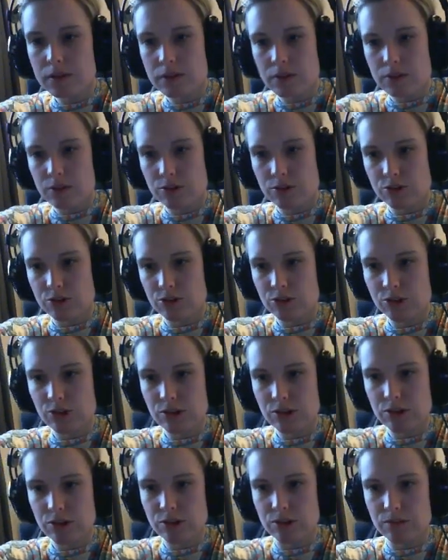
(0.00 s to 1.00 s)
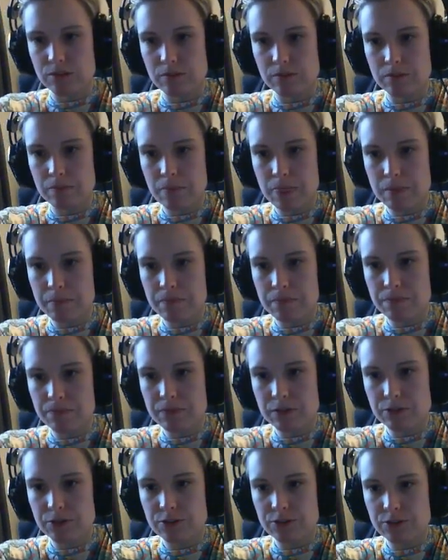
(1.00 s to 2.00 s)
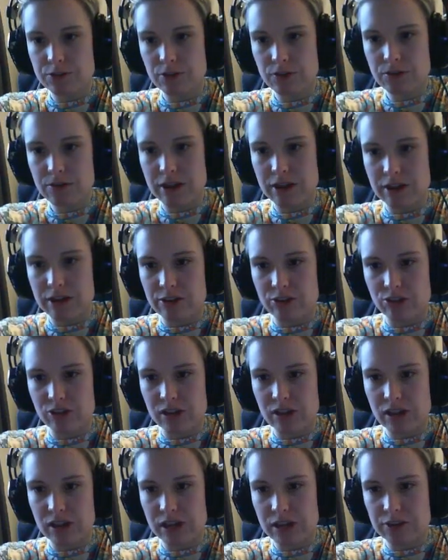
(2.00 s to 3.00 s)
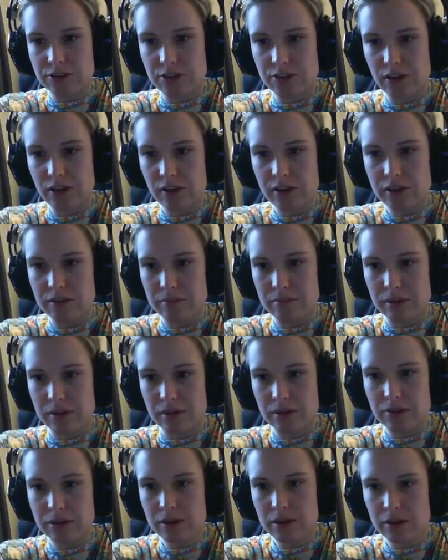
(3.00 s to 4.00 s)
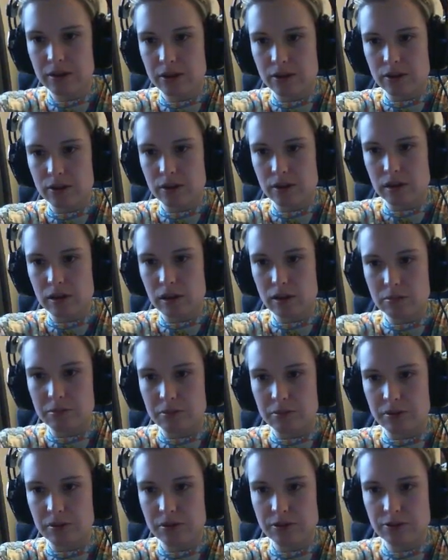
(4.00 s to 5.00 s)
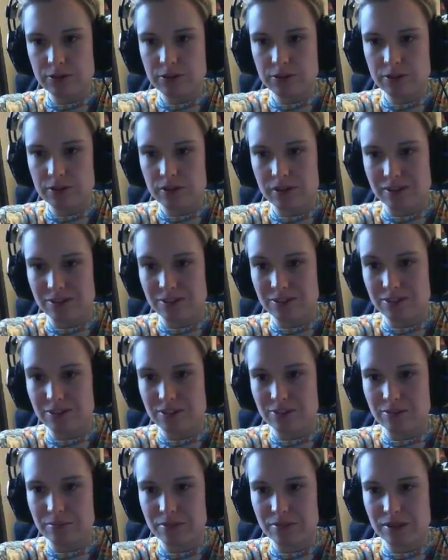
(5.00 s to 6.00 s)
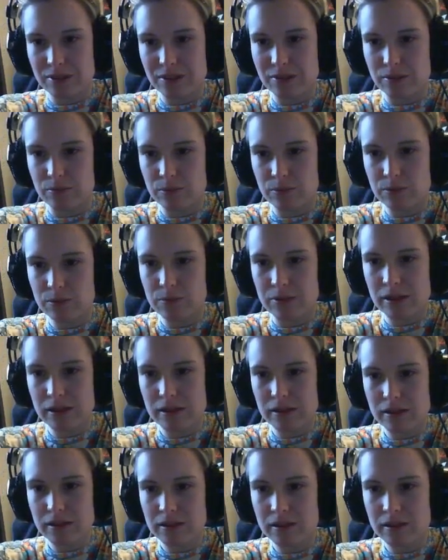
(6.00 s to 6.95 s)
Shuckle. Stone Energy, a Tynamo, Clobopus, I can see something, a Woobat,